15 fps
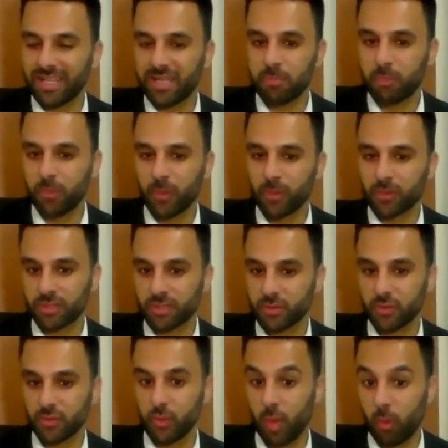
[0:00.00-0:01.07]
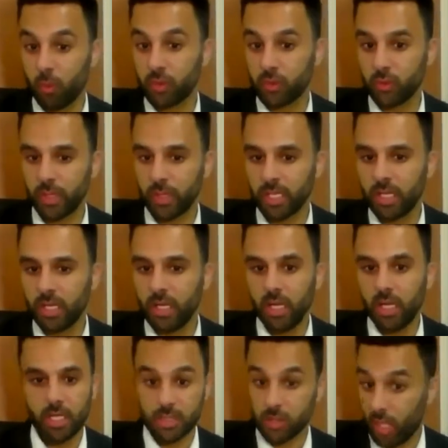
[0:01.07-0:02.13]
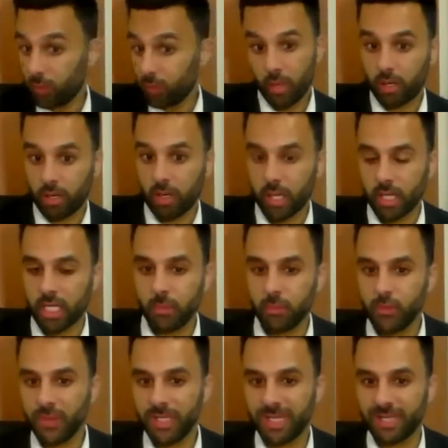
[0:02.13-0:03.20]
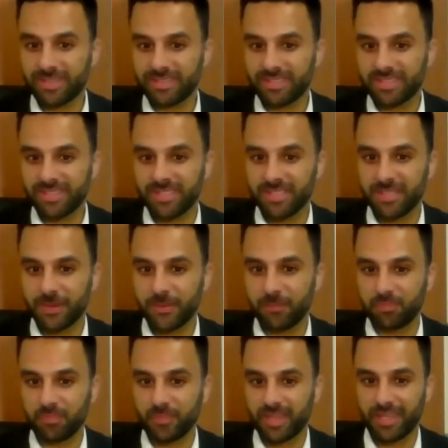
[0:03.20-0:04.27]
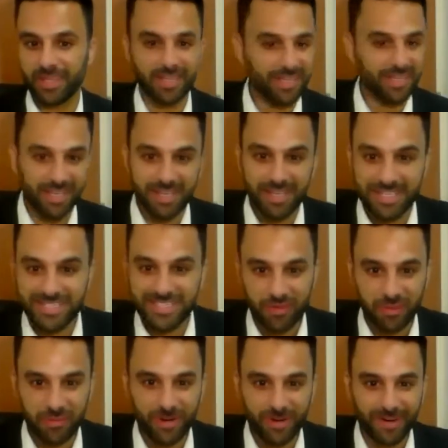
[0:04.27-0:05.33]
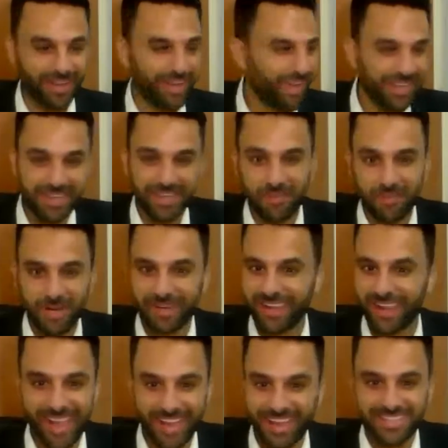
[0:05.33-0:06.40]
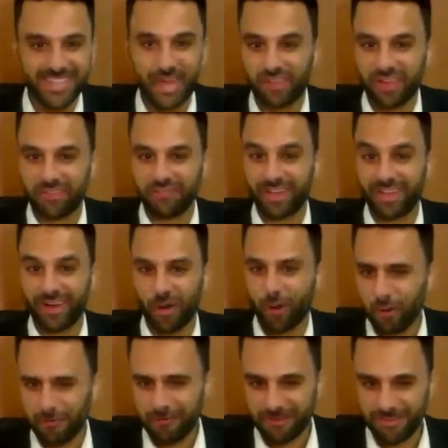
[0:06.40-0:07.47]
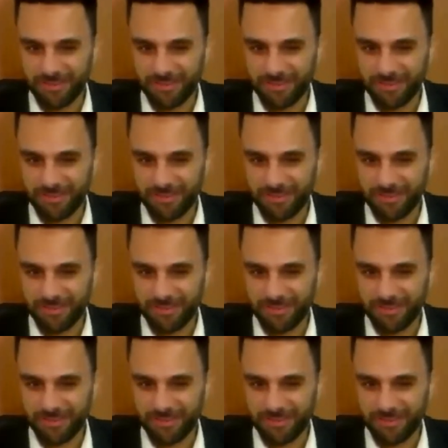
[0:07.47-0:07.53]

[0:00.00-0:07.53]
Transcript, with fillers: and important to do what we're doing, and we are going to keep doing it. Uh, in, I, in, South America, in America, and South Africa, all over.